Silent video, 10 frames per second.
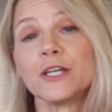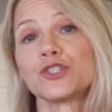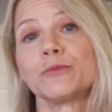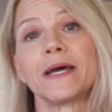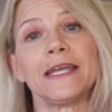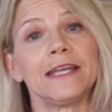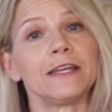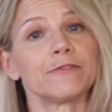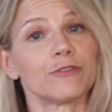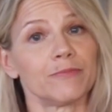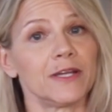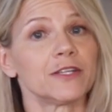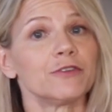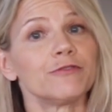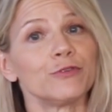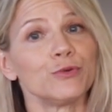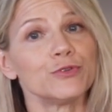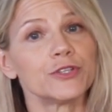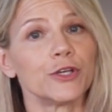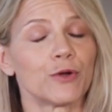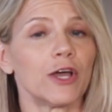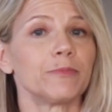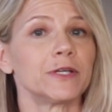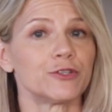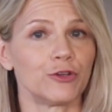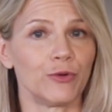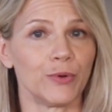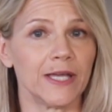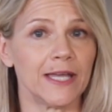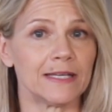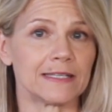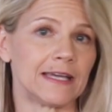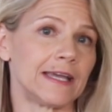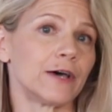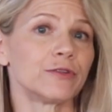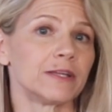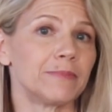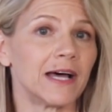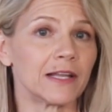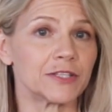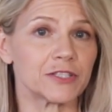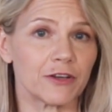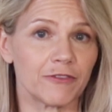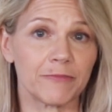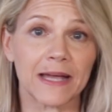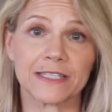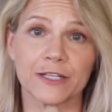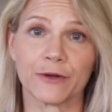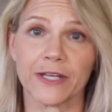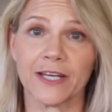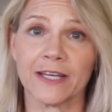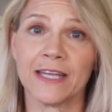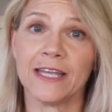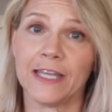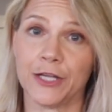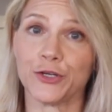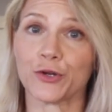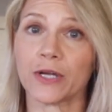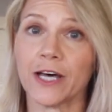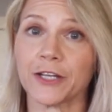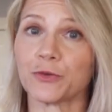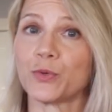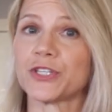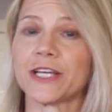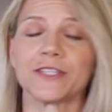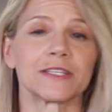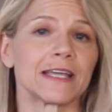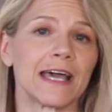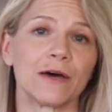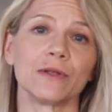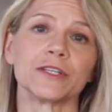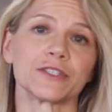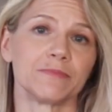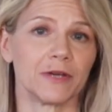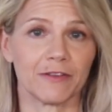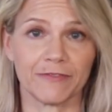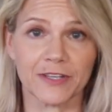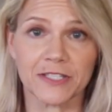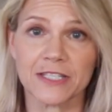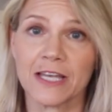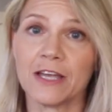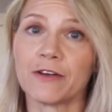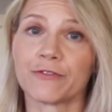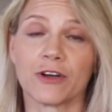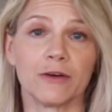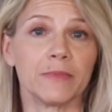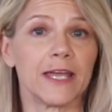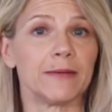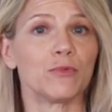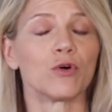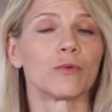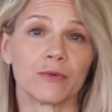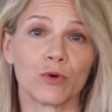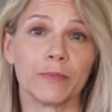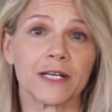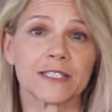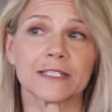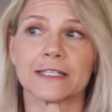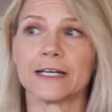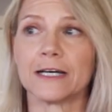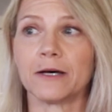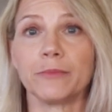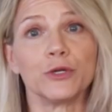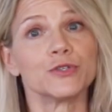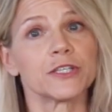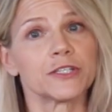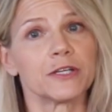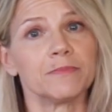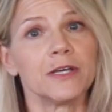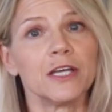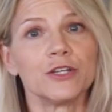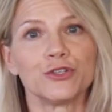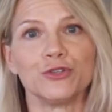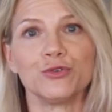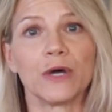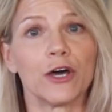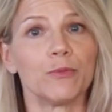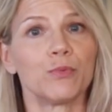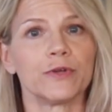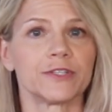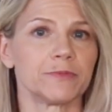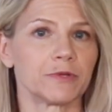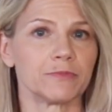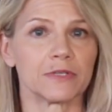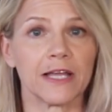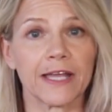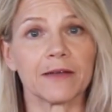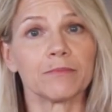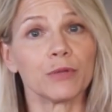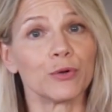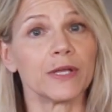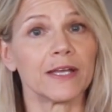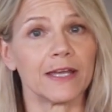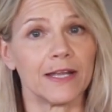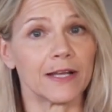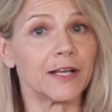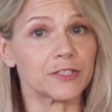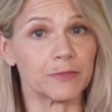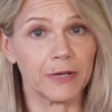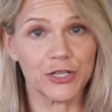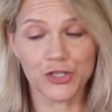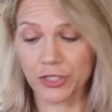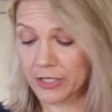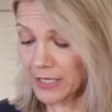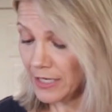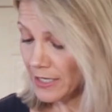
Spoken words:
So by eating fermented foods, you're helping to create a healthy balance of bacteria in your gut, which has countless benefits, from a more robust immune system to help with symptoms like bloating and constipation.